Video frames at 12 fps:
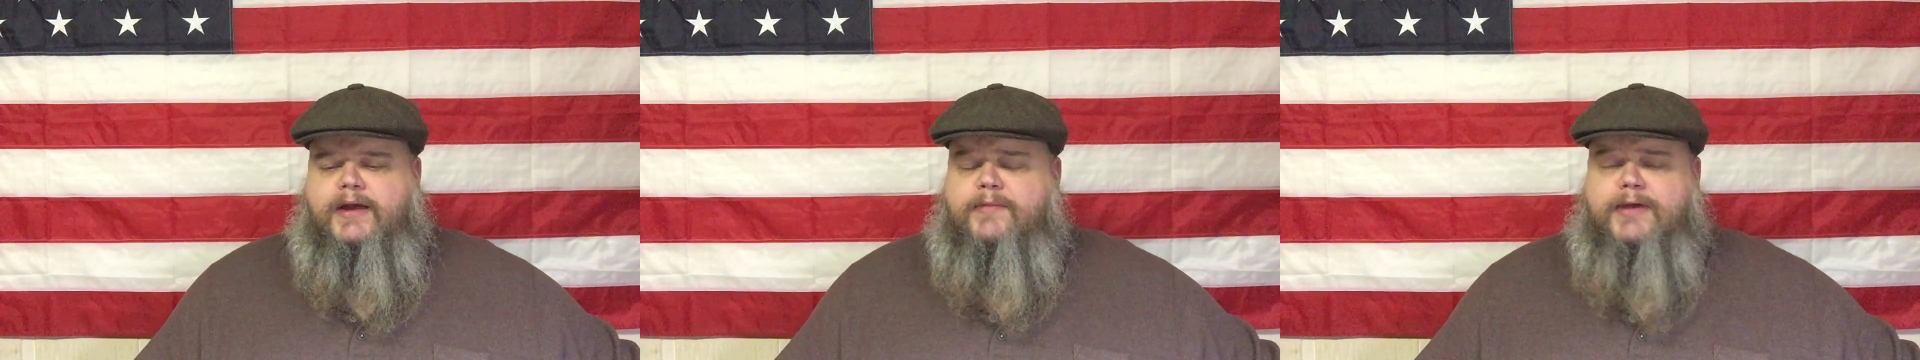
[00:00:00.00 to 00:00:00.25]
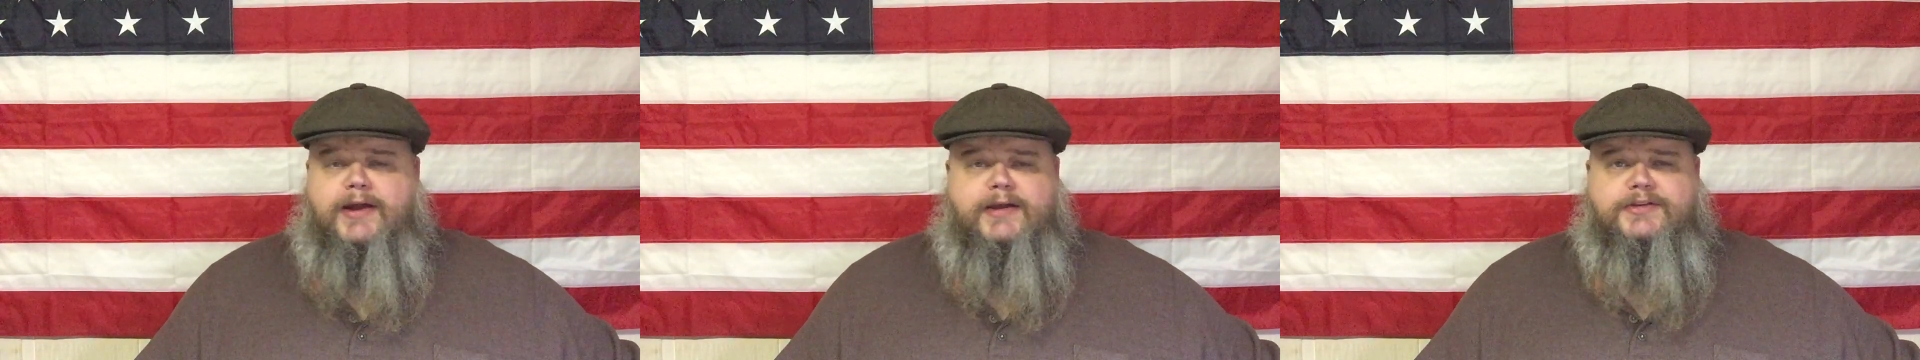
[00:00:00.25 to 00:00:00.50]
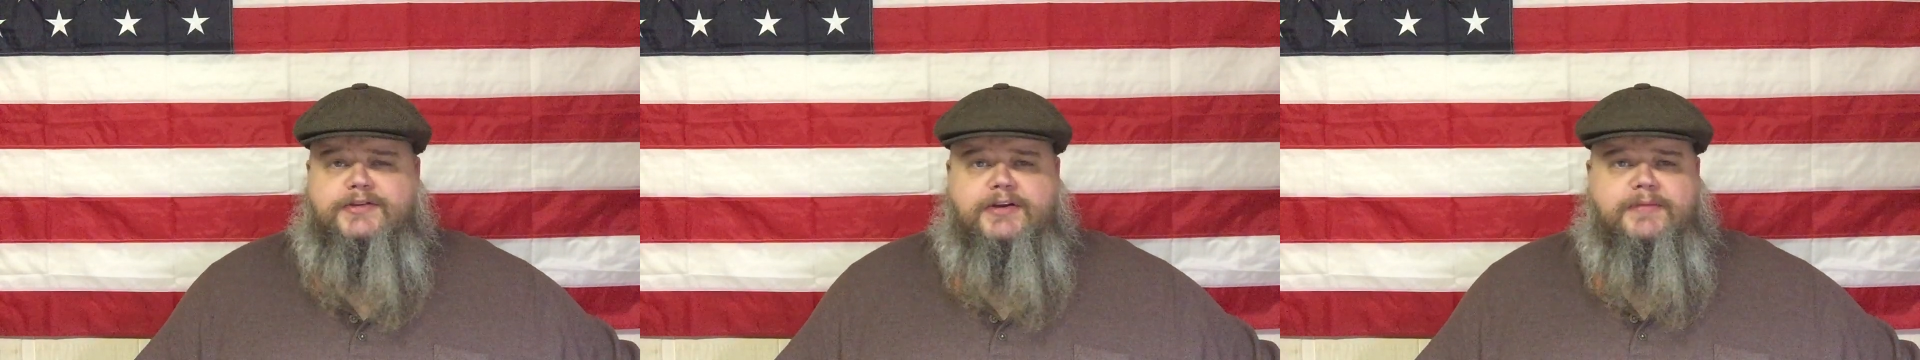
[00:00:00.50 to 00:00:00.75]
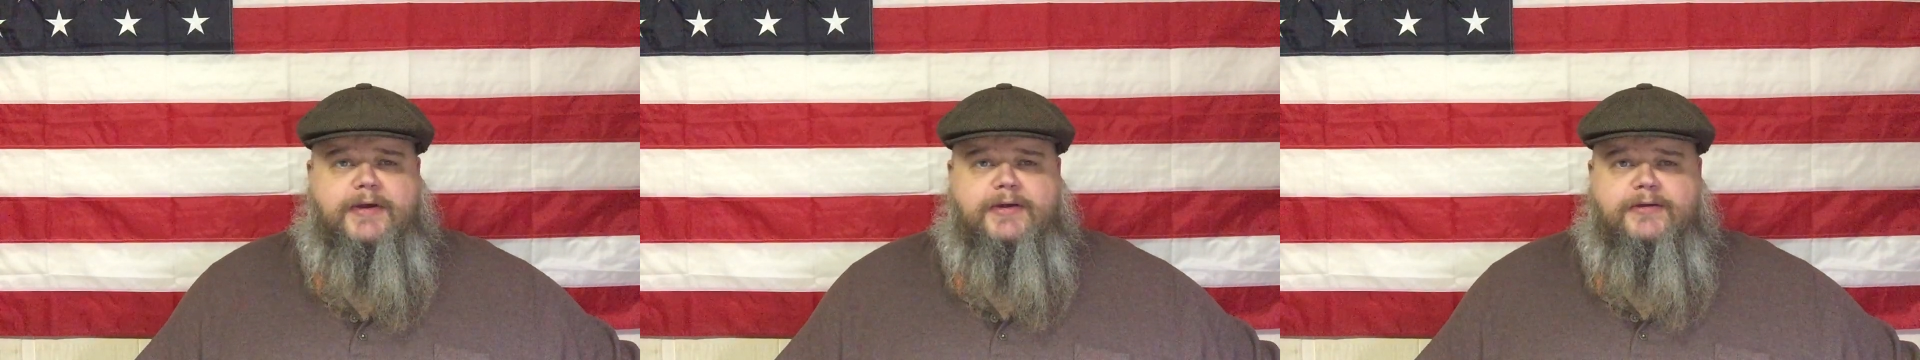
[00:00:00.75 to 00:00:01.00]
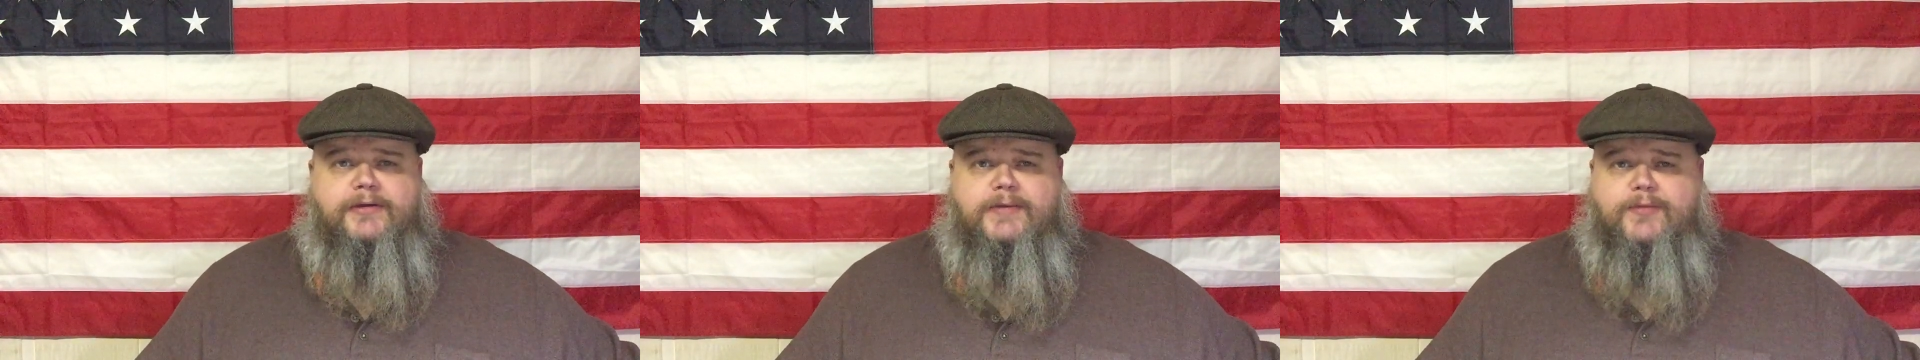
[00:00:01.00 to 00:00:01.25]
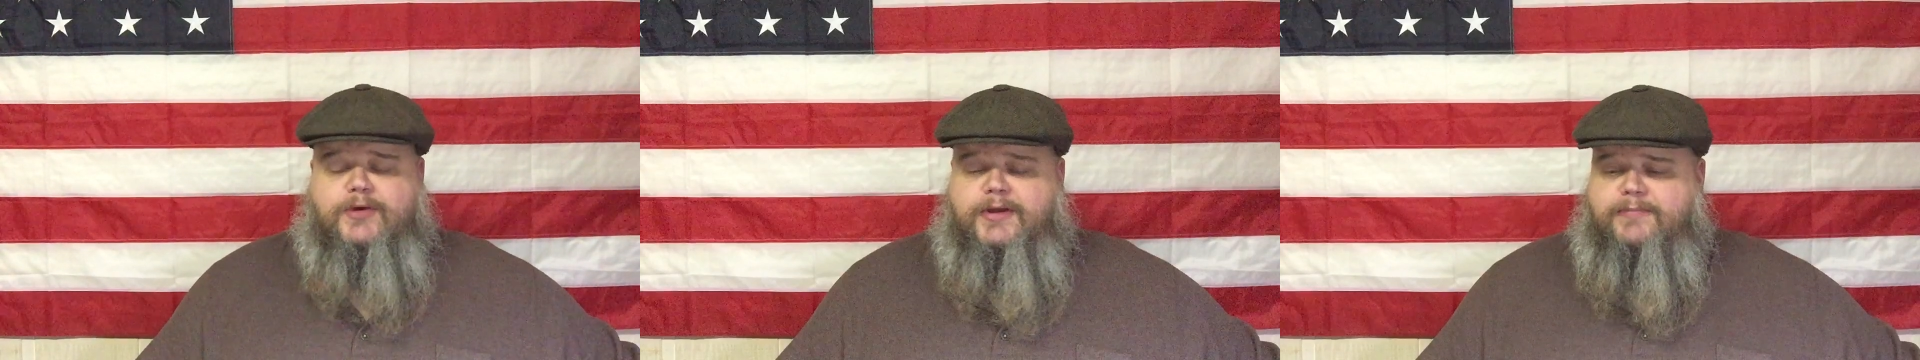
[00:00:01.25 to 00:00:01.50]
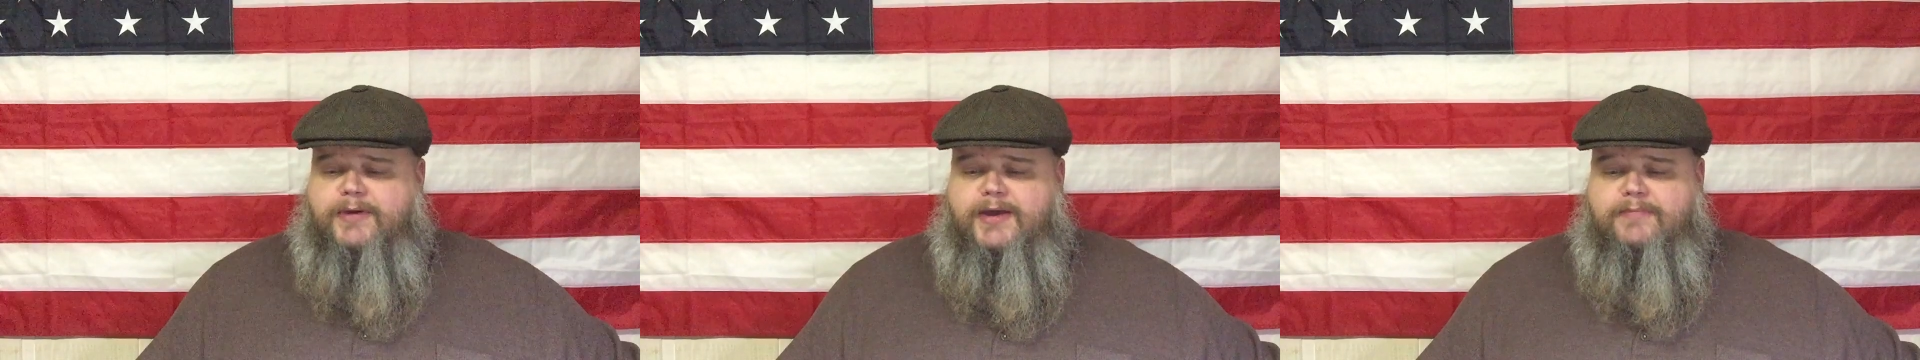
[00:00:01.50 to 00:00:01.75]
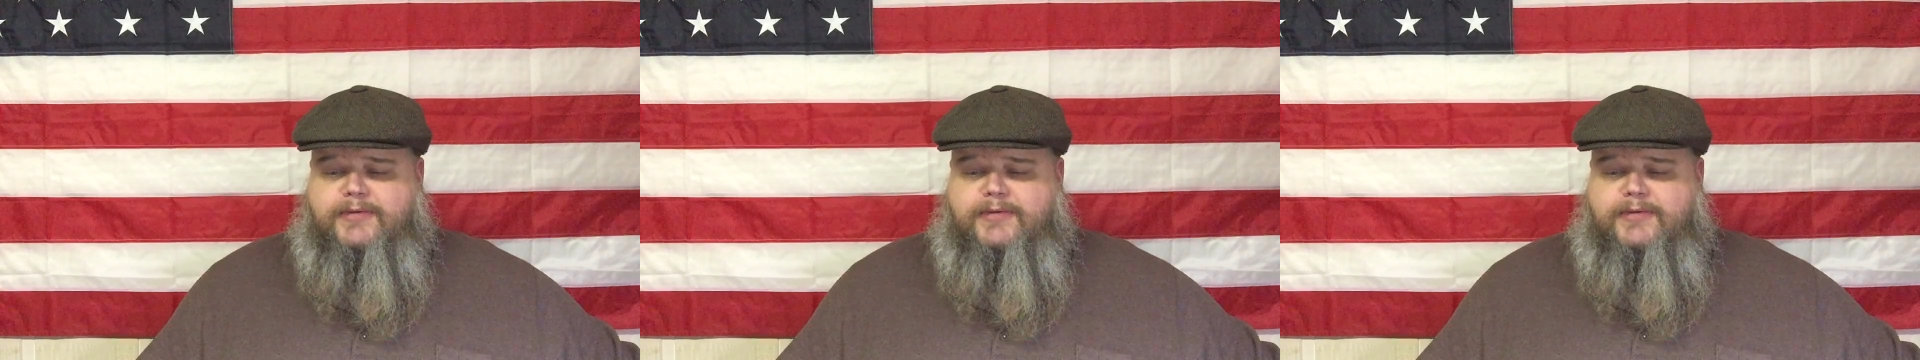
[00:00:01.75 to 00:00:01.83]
I mean, I could talk about early morning pipe,